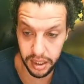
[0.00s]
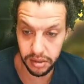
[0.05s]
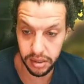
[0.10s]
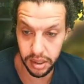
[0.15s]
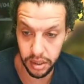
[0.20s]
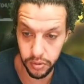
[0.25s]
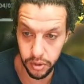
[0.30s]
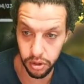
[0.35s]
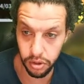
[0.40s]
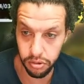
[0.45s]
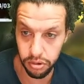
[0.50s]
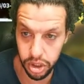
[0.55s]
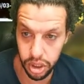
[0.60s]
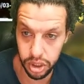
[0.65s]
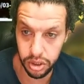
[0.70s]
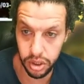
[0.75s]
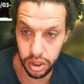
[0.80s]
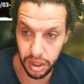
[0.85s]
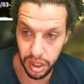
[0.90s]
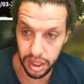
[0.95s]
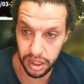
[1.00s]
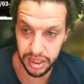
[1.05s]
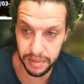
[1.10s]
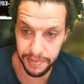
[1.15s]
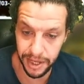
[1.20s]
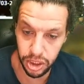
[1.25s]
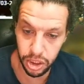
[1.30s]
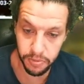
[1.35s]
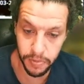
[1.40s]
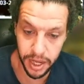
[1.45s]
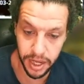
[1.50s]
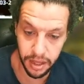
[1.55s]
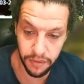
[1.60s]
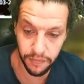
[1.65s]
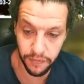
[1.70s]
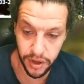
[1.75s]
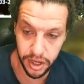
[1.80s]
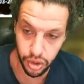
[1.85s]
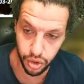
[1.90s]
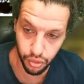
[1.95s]
you can see, we're not registered. It's
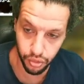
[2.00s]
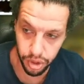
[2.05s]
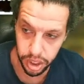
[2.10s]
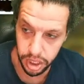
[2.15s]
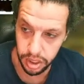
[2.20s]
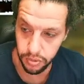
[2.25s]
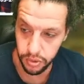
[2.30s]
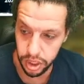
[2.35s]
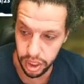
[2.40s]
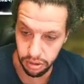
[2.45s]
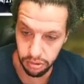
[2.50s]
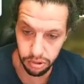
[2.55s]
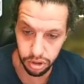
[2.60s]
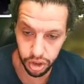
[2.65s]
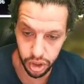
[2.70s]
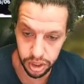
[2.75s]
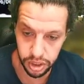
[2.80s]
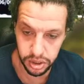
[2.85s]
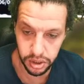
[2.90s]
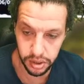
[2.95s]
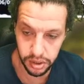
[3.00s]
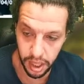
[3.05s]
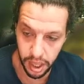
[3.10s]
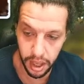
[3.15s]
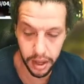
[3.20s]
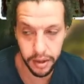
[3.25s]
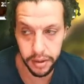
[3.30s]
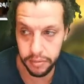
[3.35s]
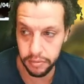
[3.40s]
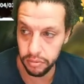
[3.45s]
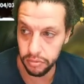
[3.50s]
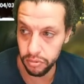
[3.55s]
matchmaking phase already. We didn't register that